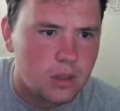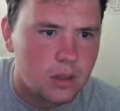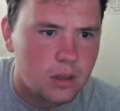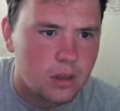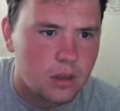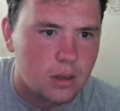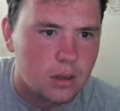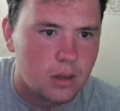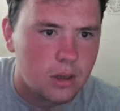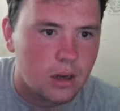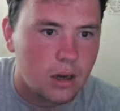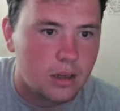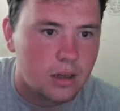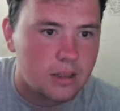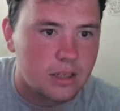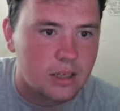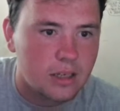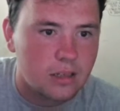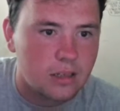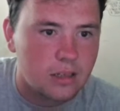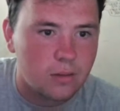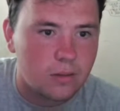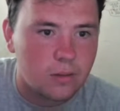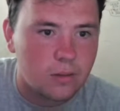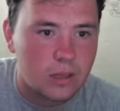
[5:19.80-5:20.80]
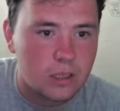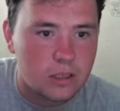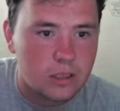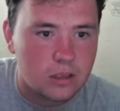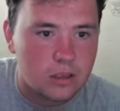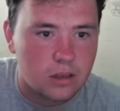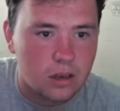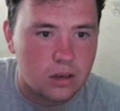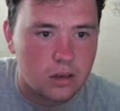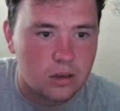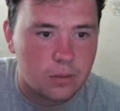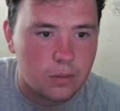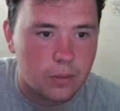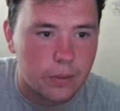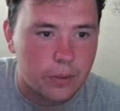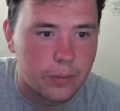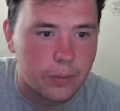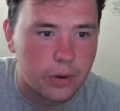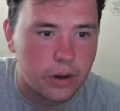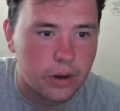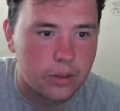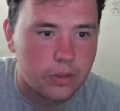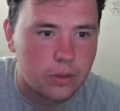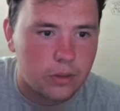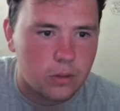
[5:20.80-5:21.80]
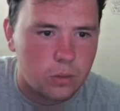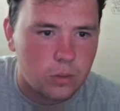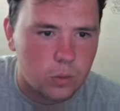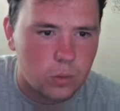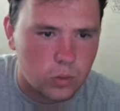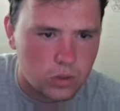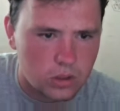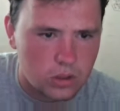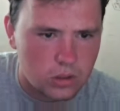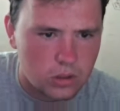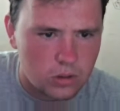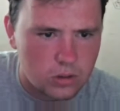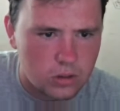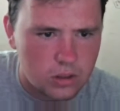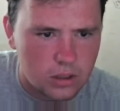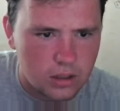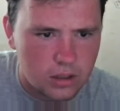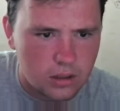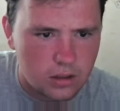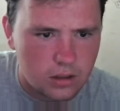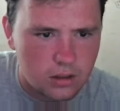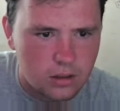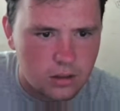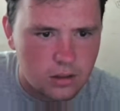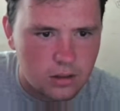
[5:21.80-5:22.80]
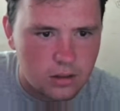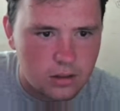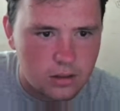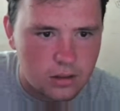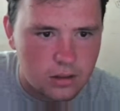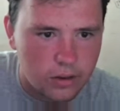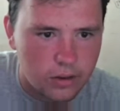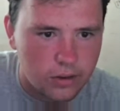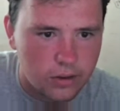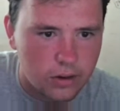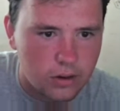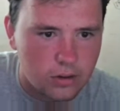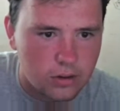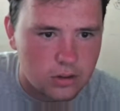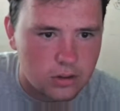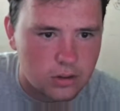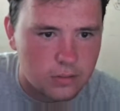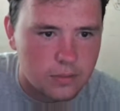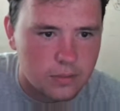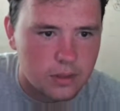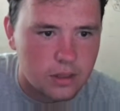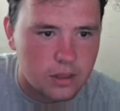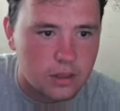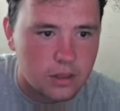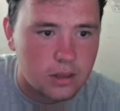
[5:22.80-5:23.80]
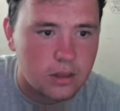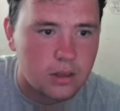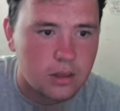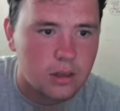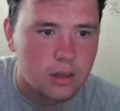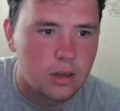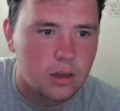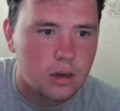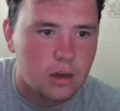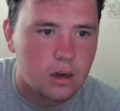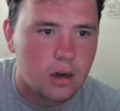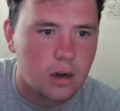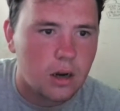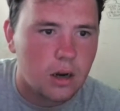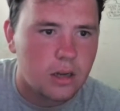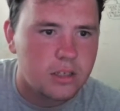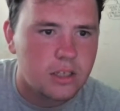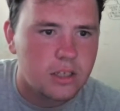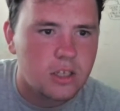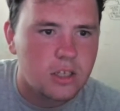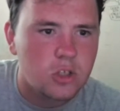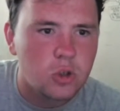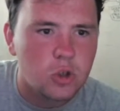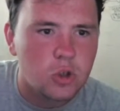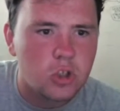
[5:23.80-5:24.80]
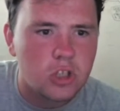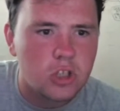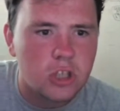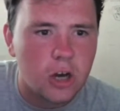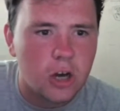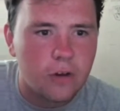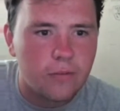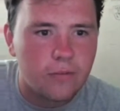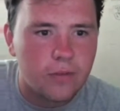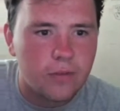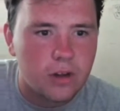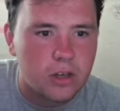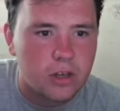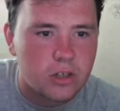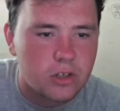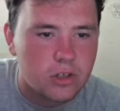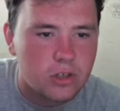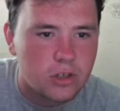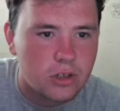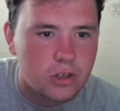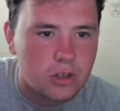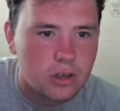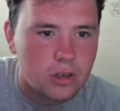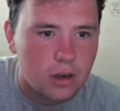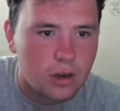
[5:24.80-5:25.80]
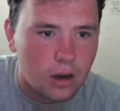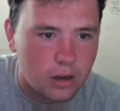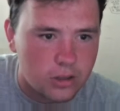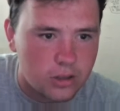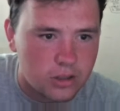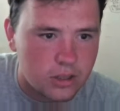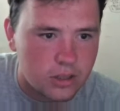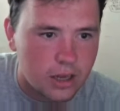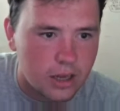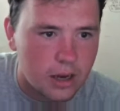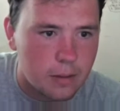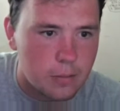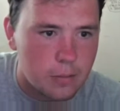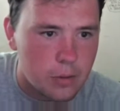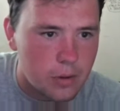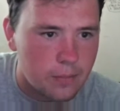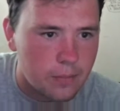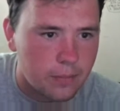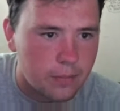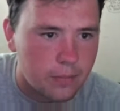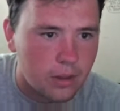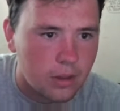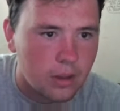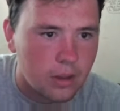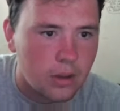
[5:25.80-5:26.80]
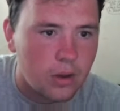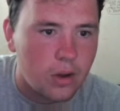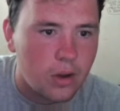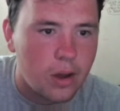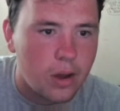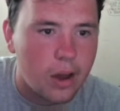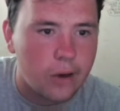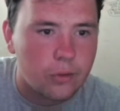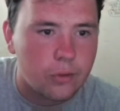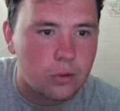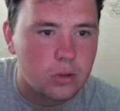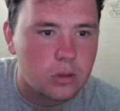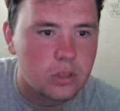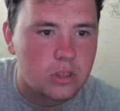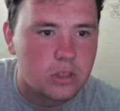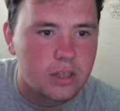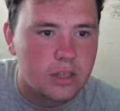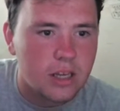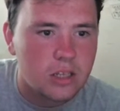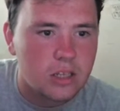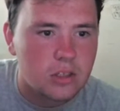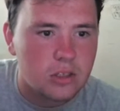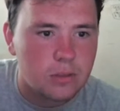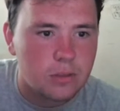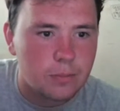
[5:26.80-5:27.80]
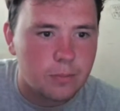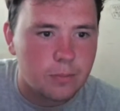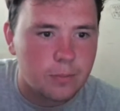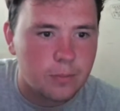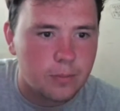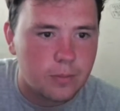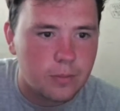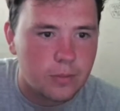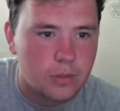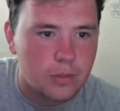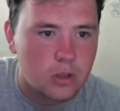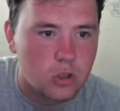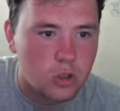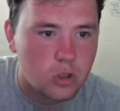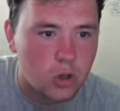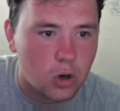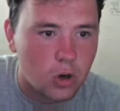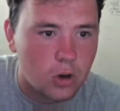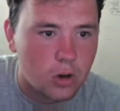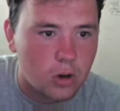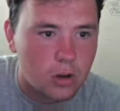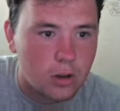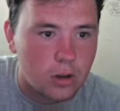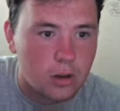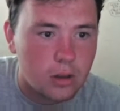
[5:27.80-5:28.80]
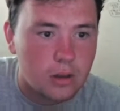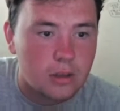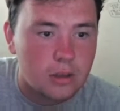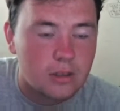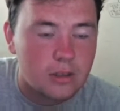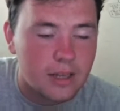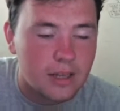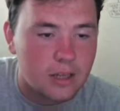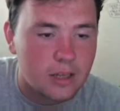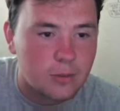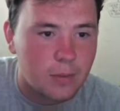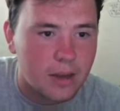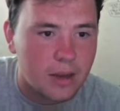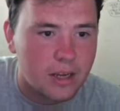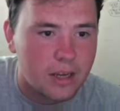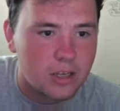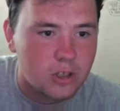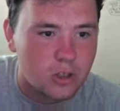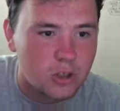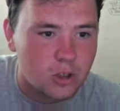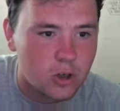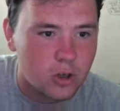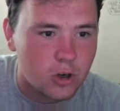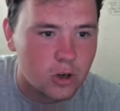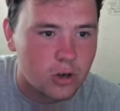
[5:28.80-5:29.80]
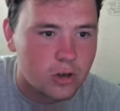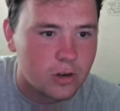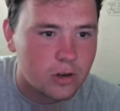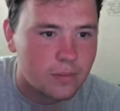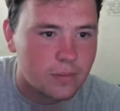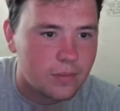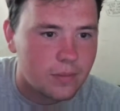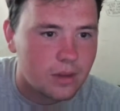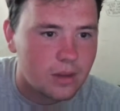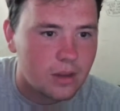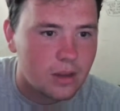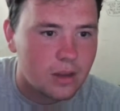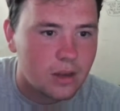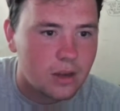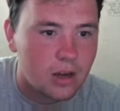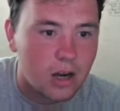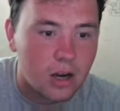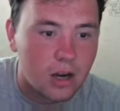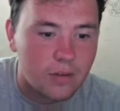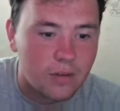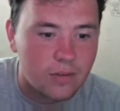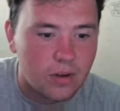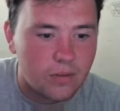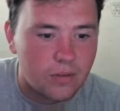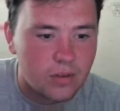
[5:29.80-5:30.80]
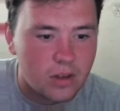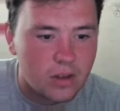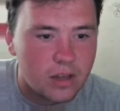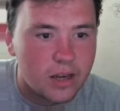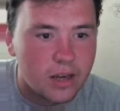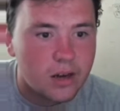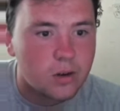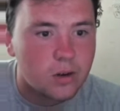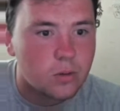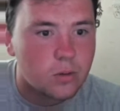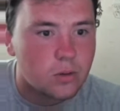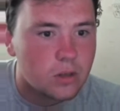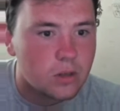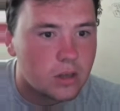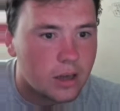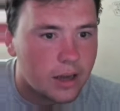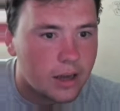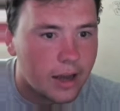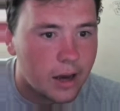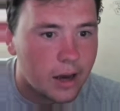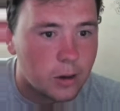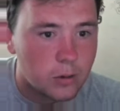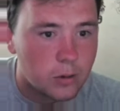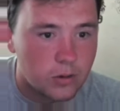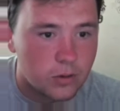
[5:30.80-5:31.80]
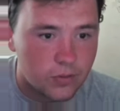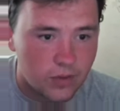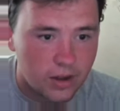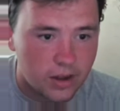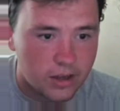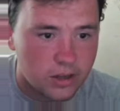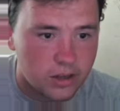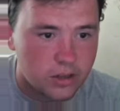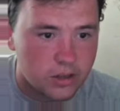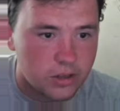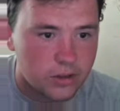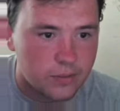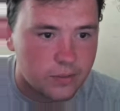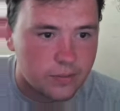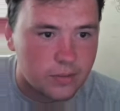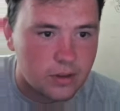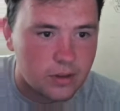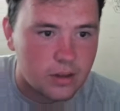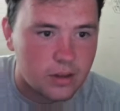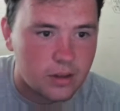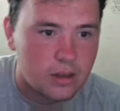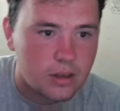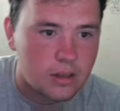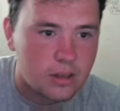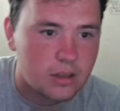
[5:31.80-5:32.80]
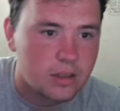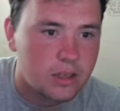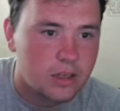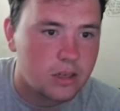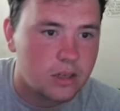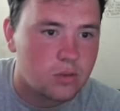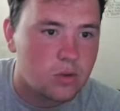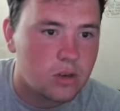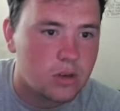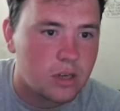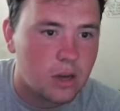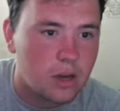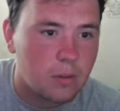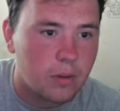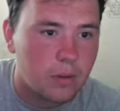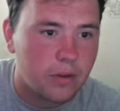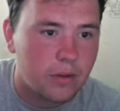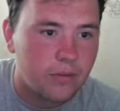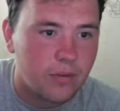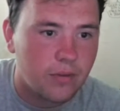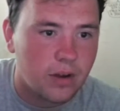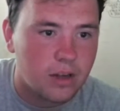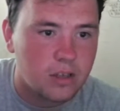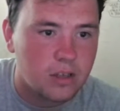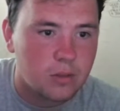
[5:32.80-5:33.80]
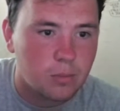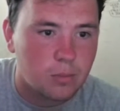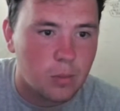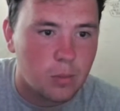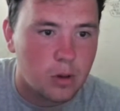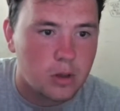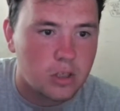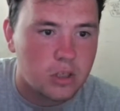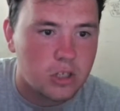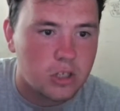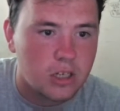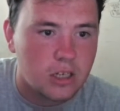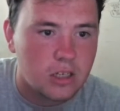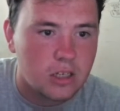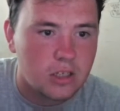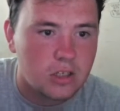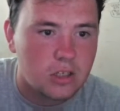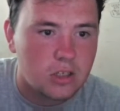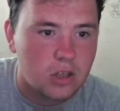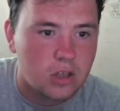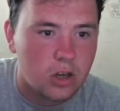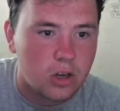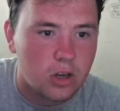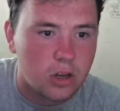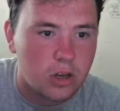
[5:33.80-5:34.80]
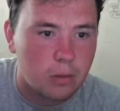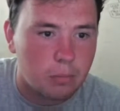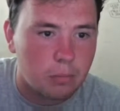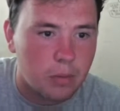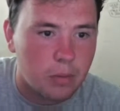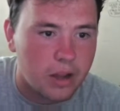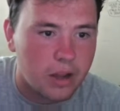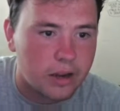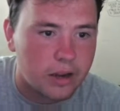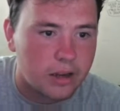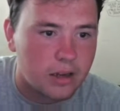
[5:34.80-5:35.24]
I say something just under my breath. What did you say? Daring looks at me. I said you're selfish. I snap. Everyone stands back in shock. I've never yelled out of anger. Tears run down my face, my cheeks turning pink.